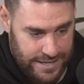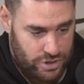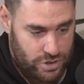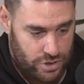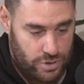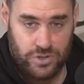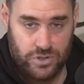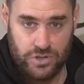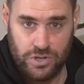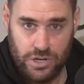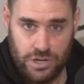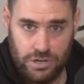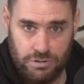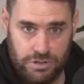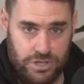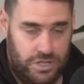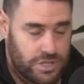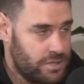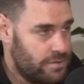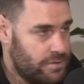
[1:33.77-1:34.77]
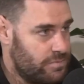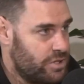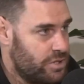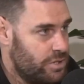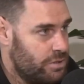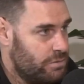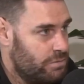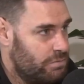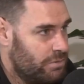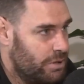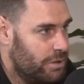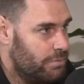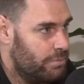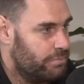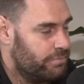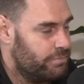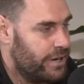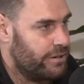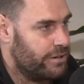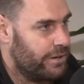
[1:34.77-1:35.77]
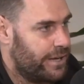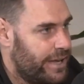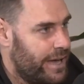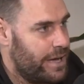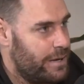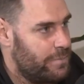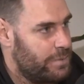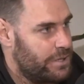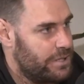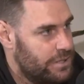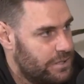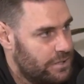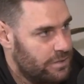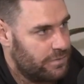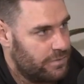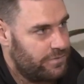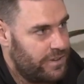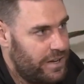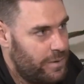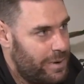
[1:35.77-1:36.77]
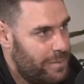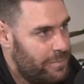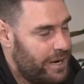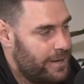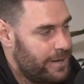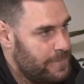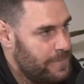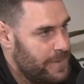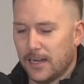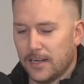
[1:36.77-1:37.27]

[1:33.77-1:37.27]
Do Sir is still, well, ran okay, but found one better.